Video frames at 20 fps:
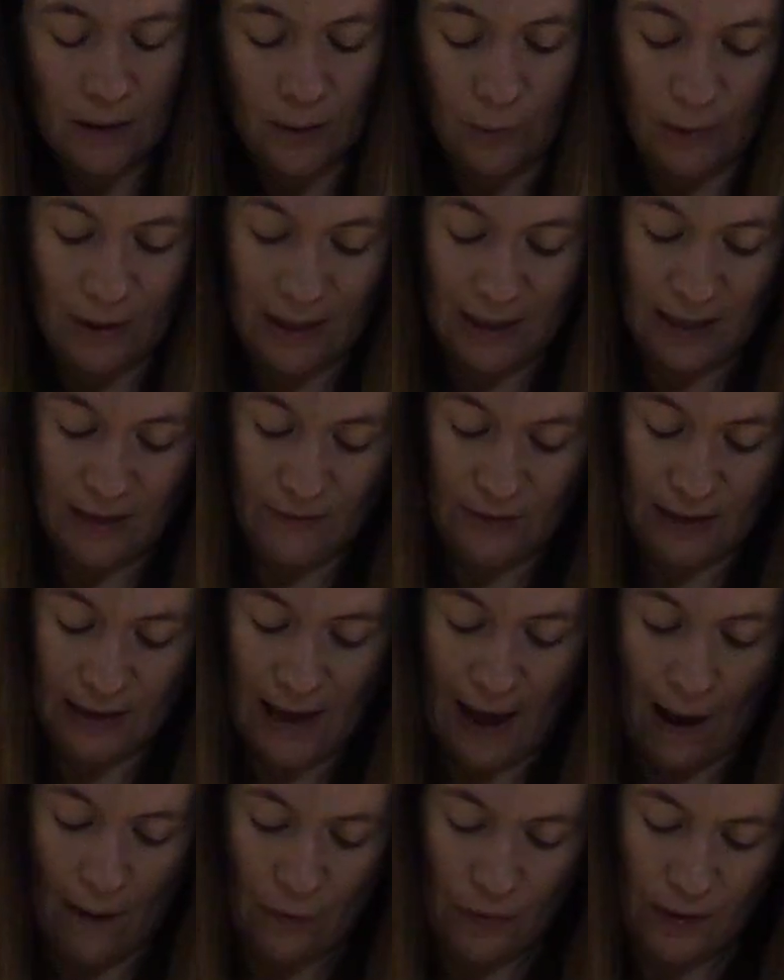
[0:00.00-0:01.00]
We can even
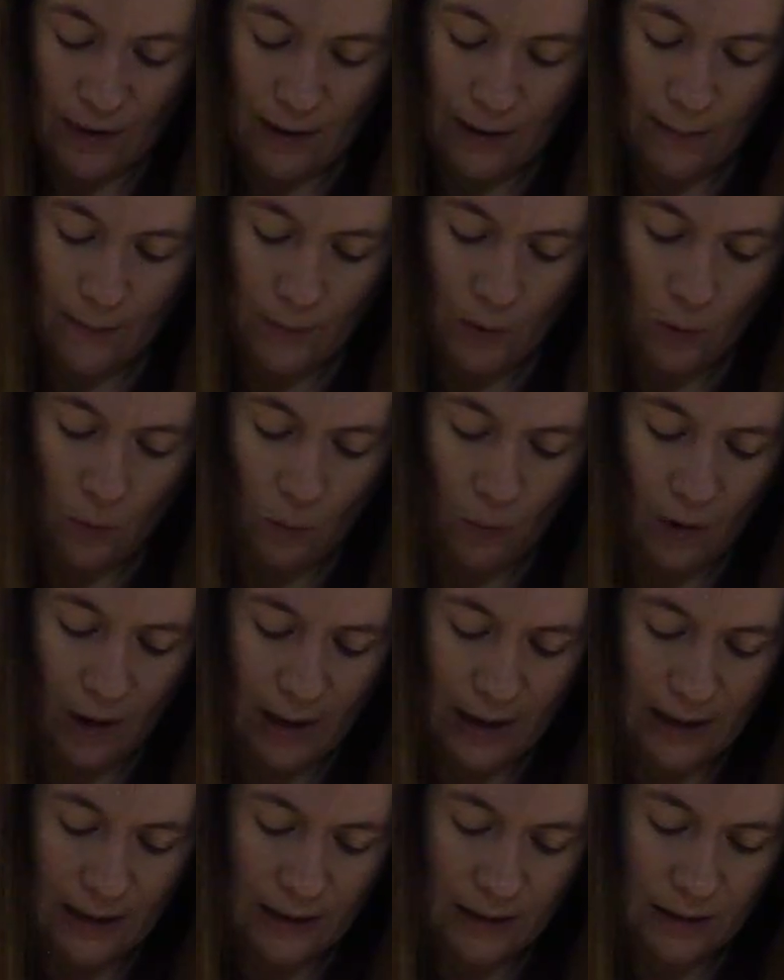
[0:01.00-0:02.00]
count them.
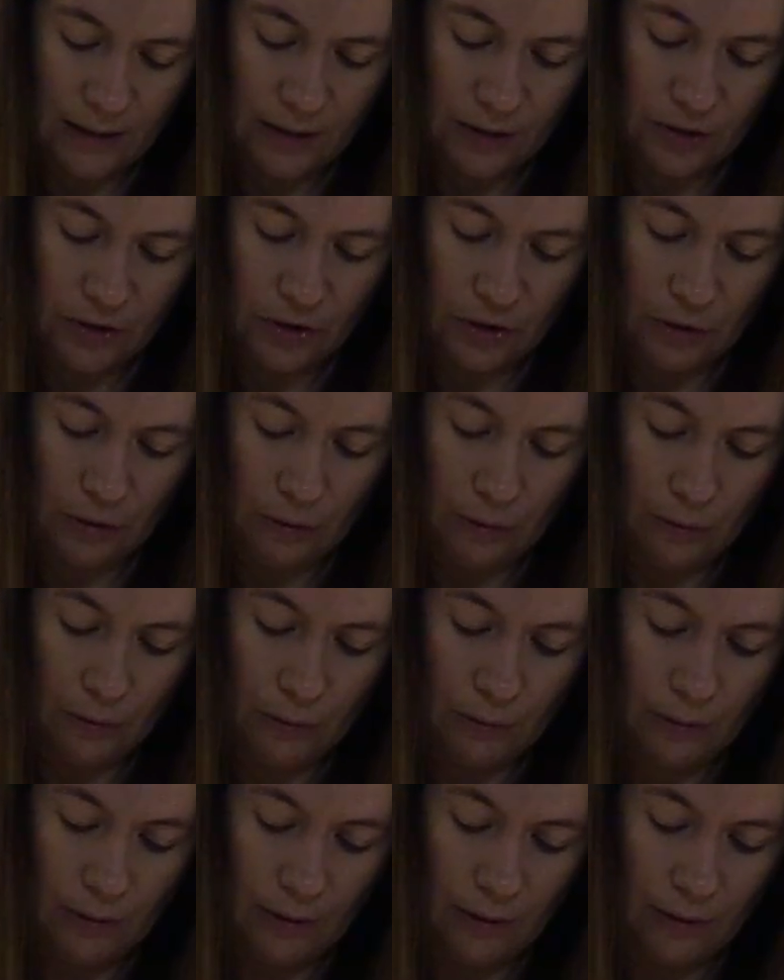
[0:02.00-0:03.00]
1,
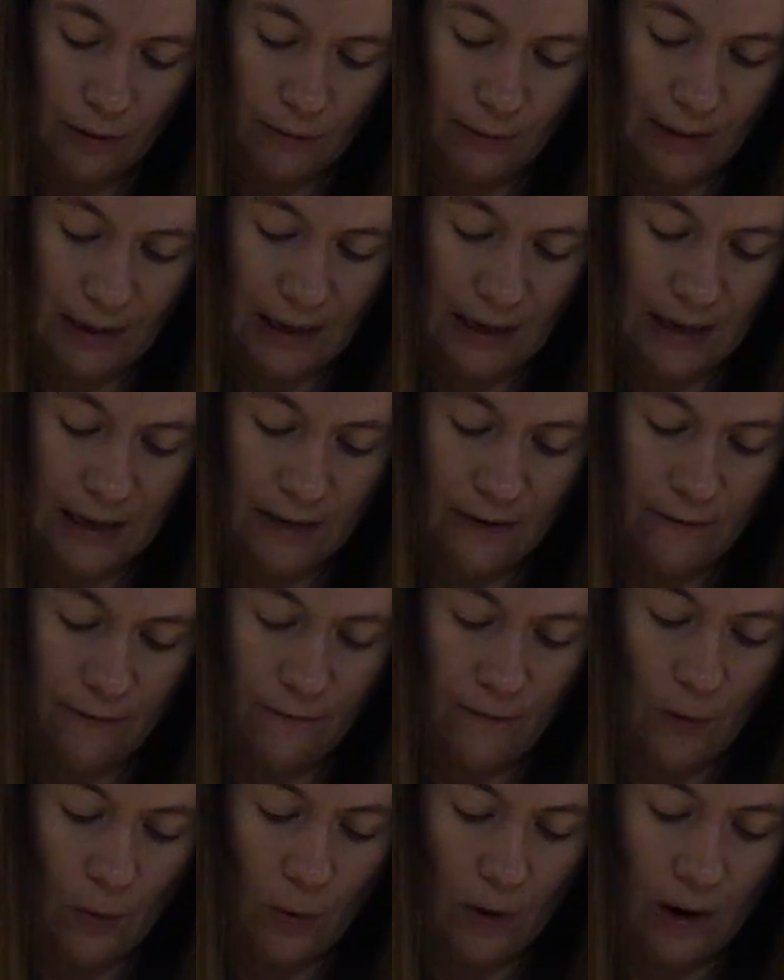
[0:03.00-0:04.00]
2, 3,
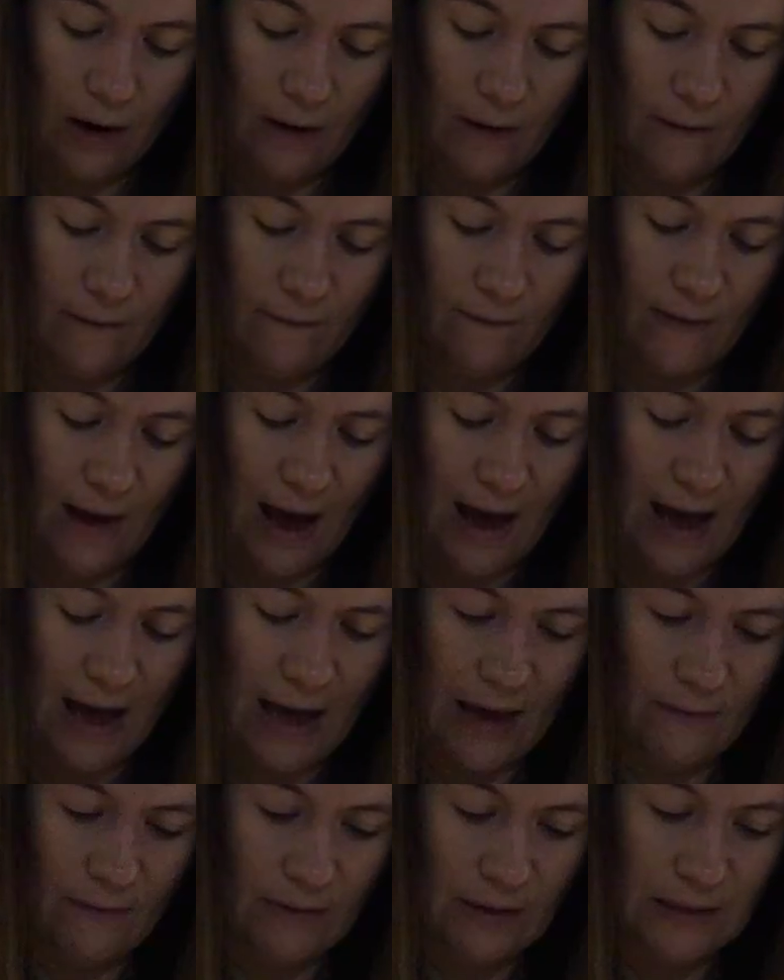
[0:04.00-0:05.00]
4,
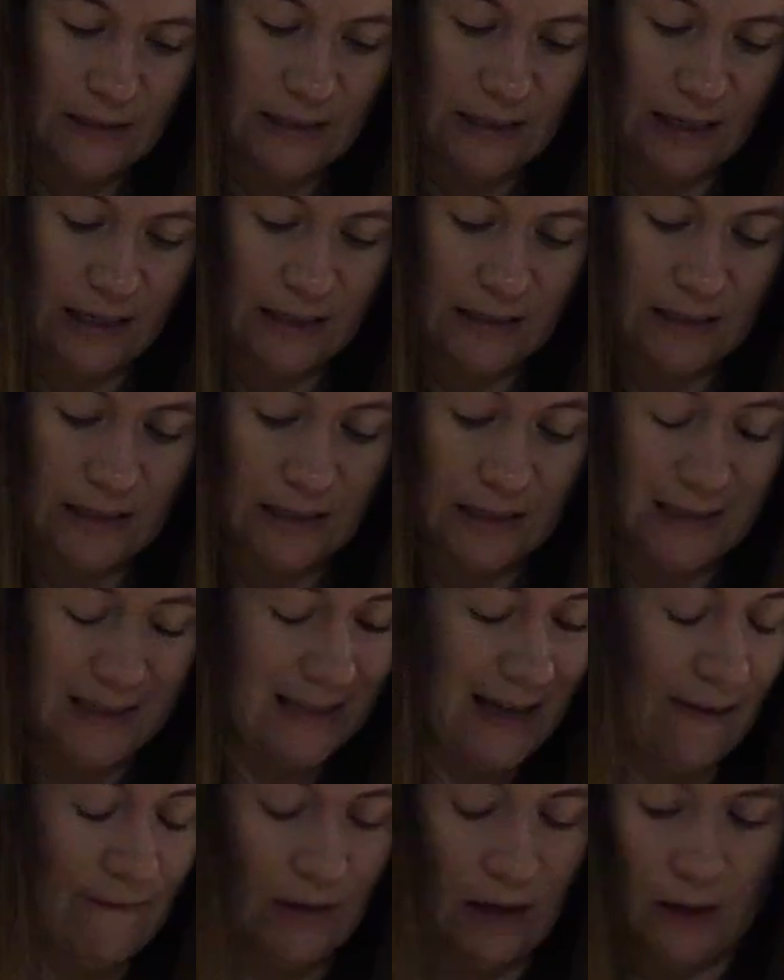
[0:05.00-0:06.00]
5, 6,
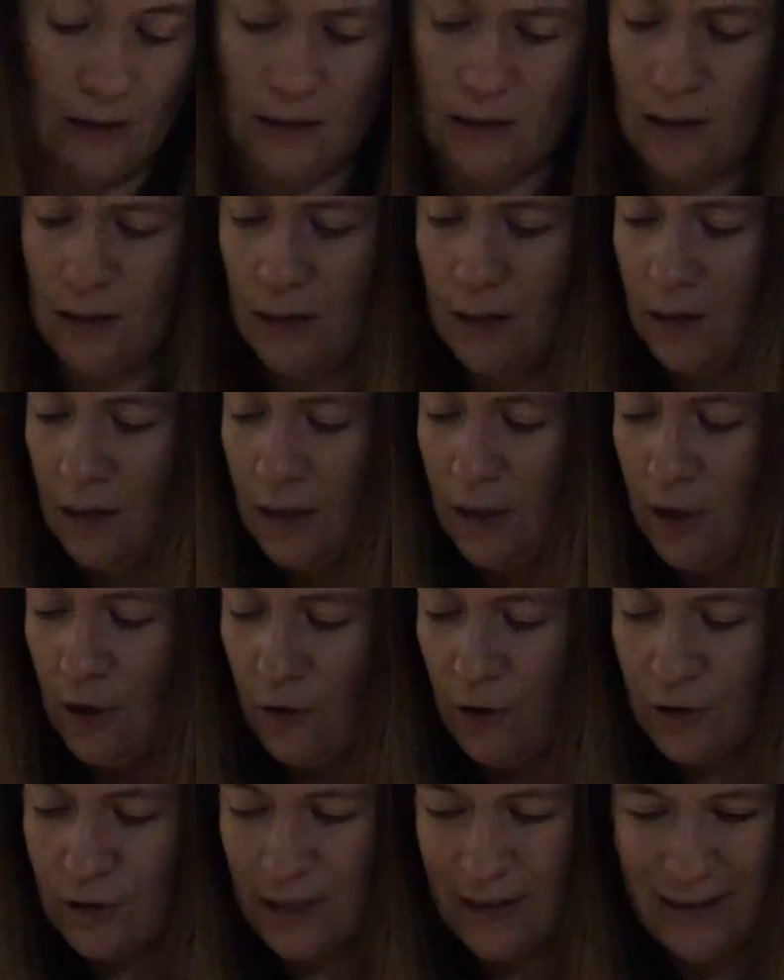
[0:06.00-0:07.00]
7.
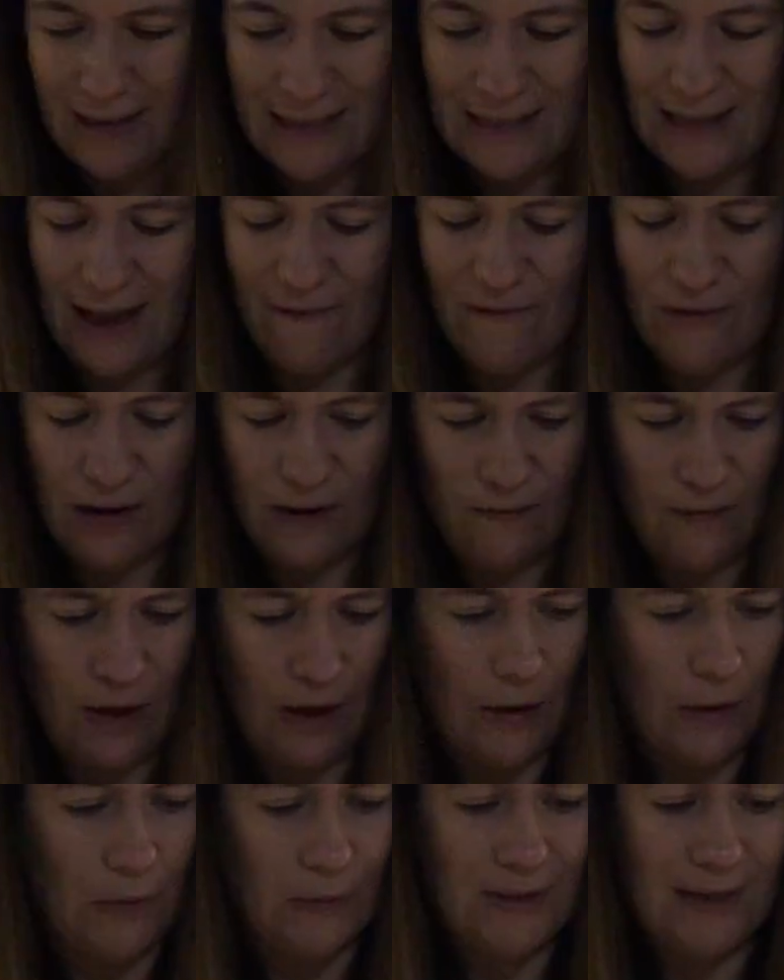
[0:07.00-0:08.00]
There's only 7 of
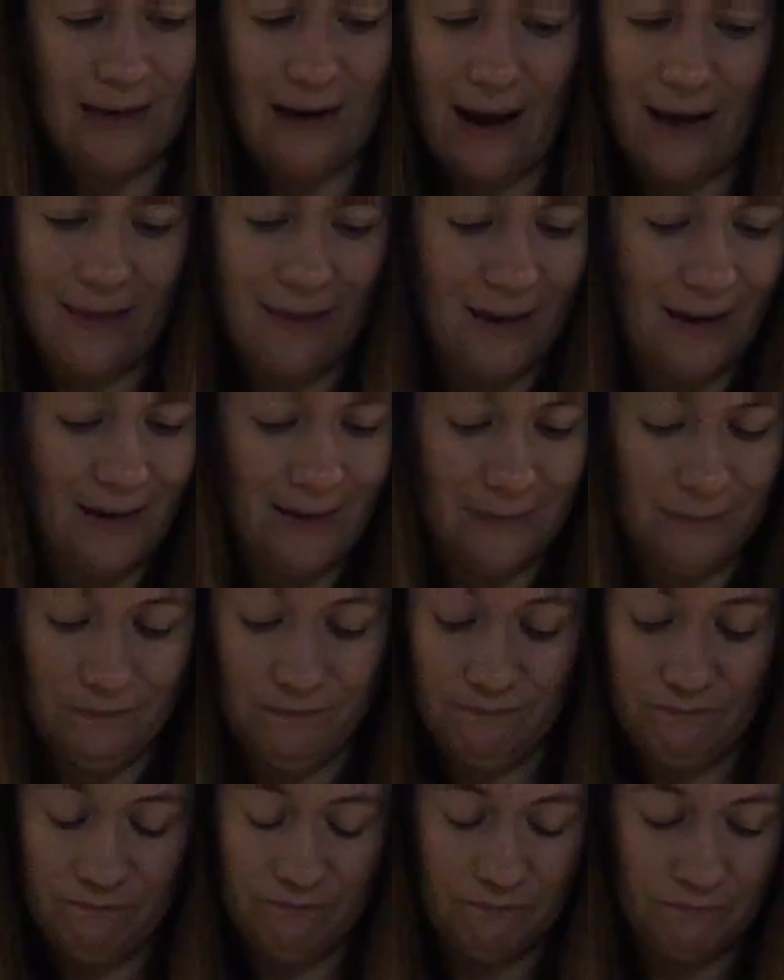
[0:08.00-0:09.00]
those, and I think
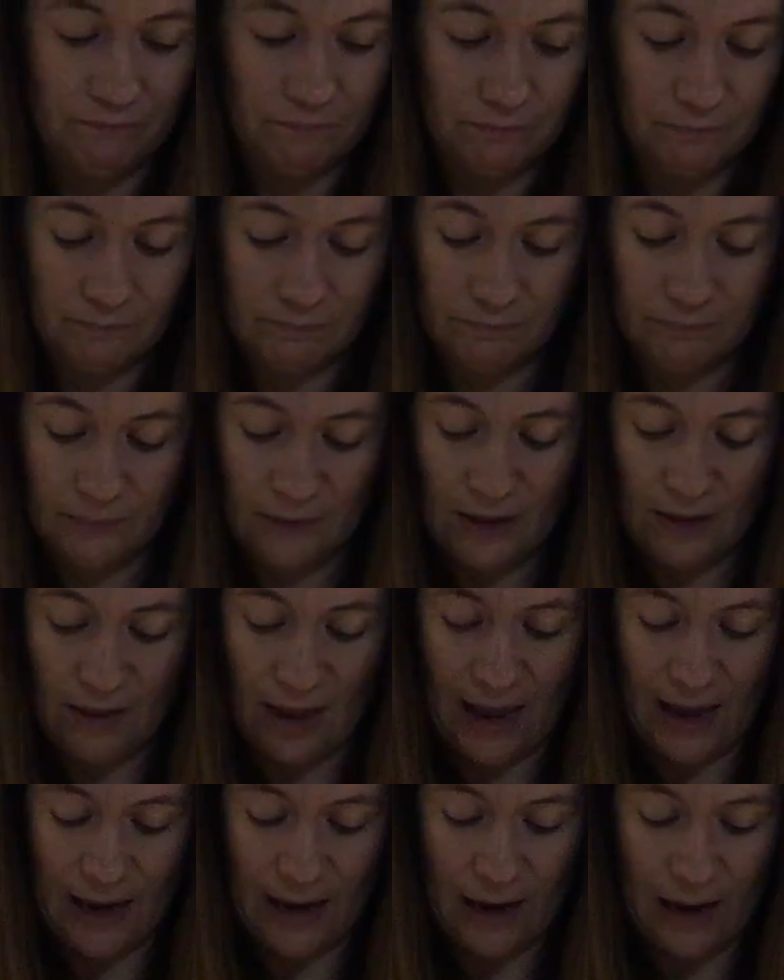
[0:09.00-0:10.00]

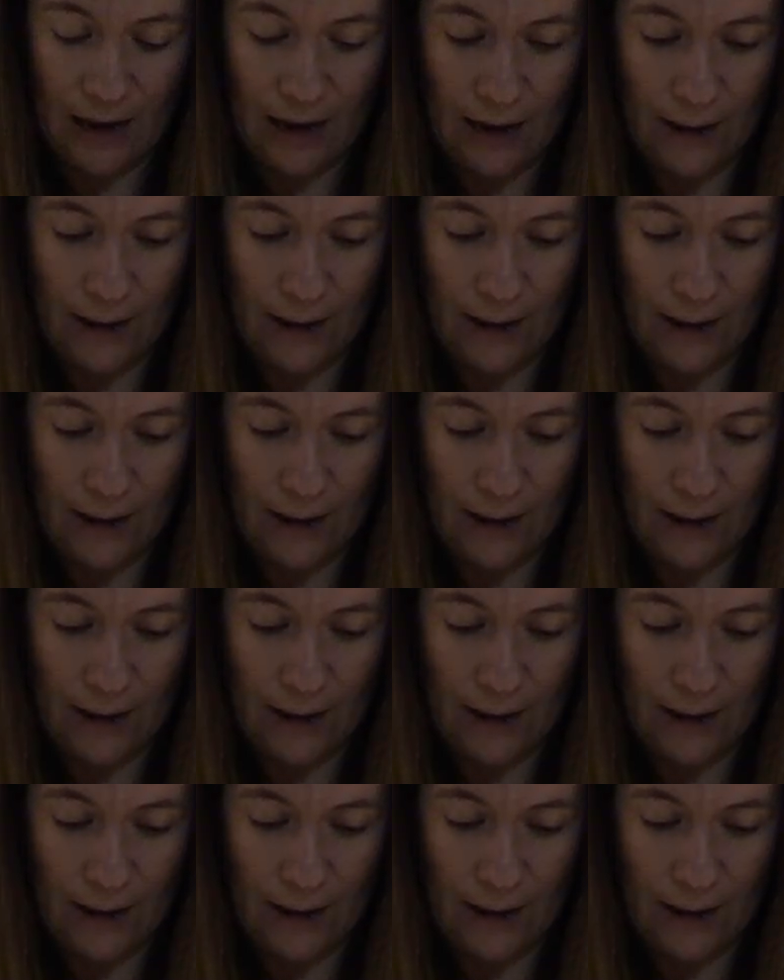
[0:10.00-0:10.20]
they